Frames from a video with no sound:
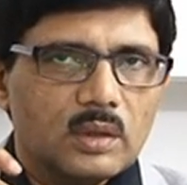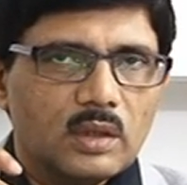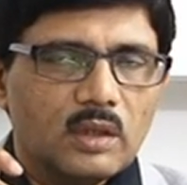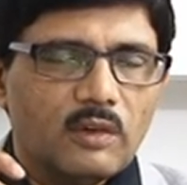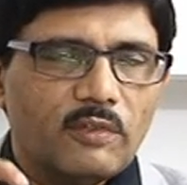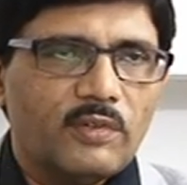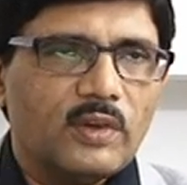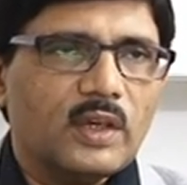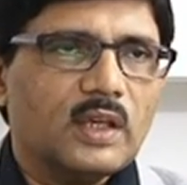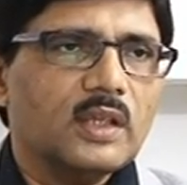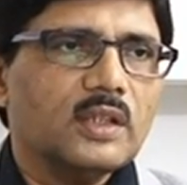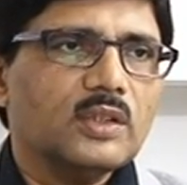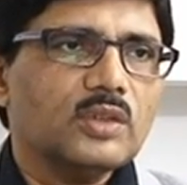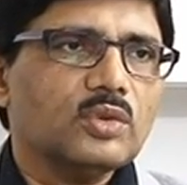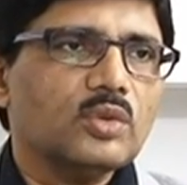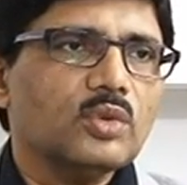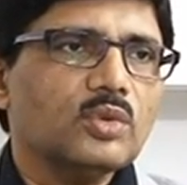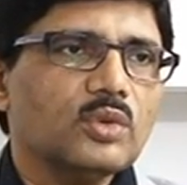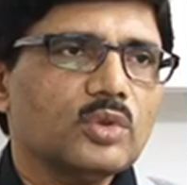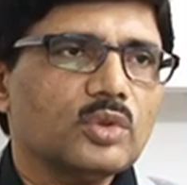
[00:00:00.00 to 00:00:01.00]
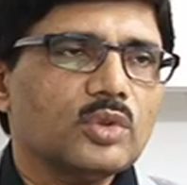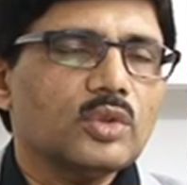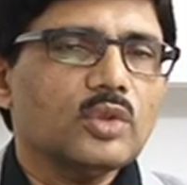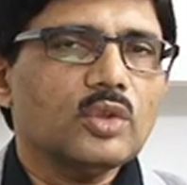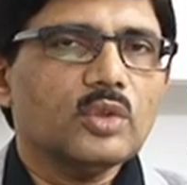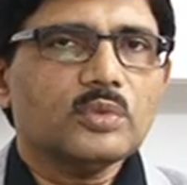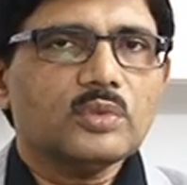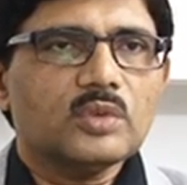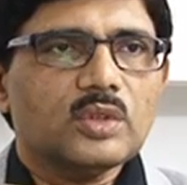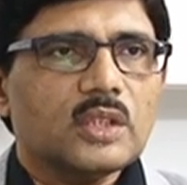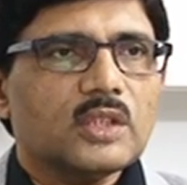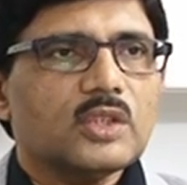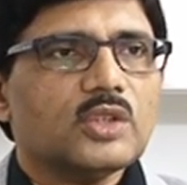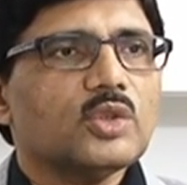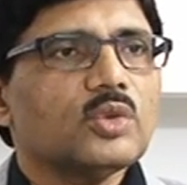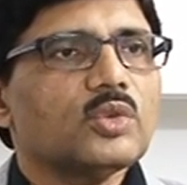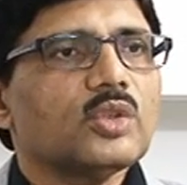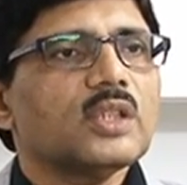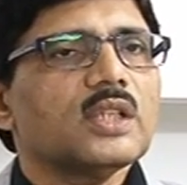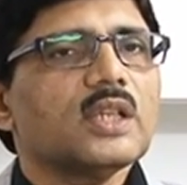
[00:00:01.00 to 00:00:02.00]
difficult solution of stress
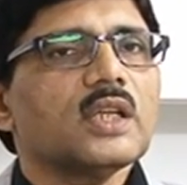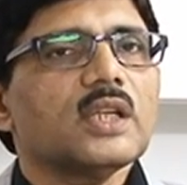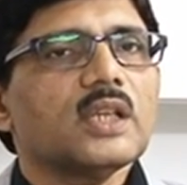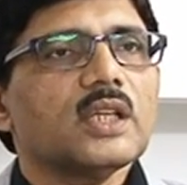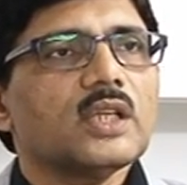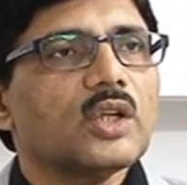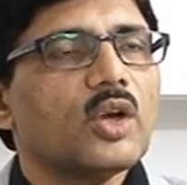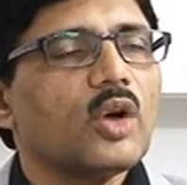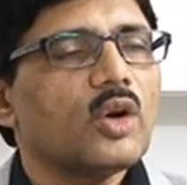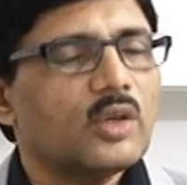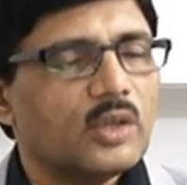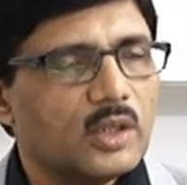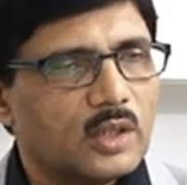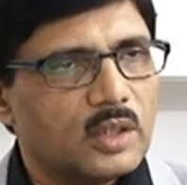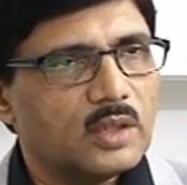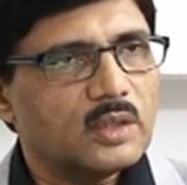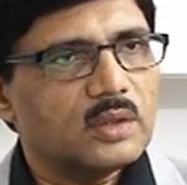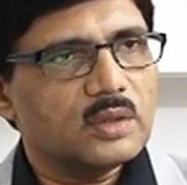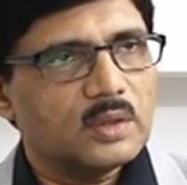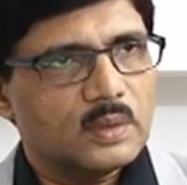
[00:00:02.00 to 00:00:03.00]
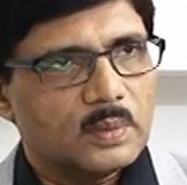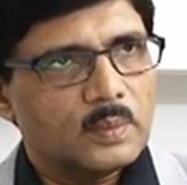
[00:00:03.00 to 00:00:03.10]
urinary incontinence.